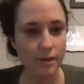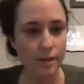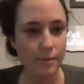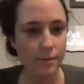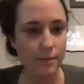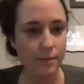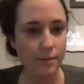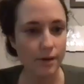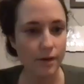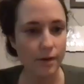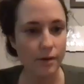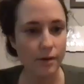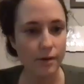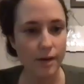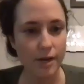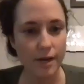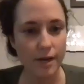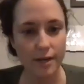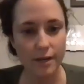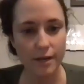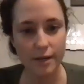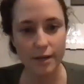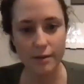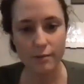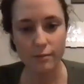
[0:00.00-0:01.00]
I'm going to go ahead
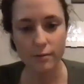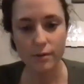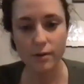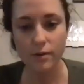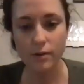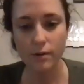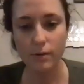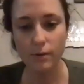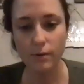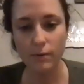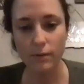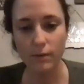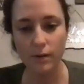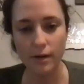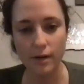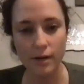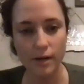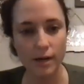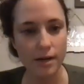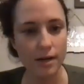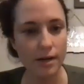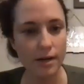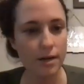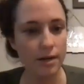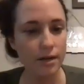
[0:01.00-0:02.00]
and hit
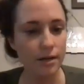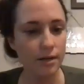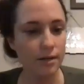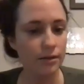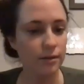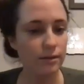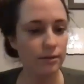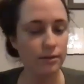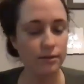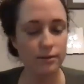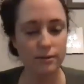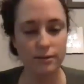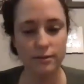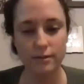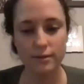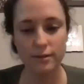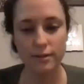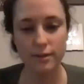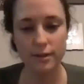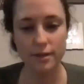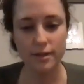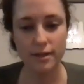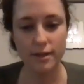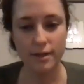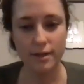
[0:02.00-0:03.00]
record.
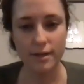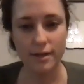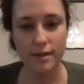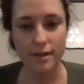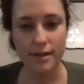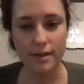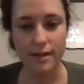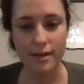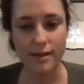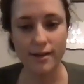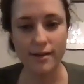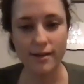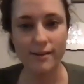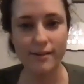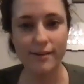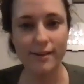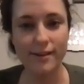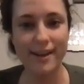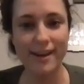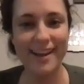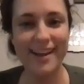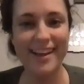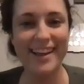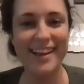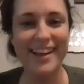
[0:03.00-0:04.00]
All
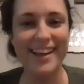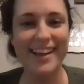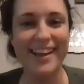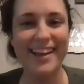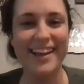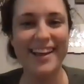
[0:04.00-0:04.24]
right.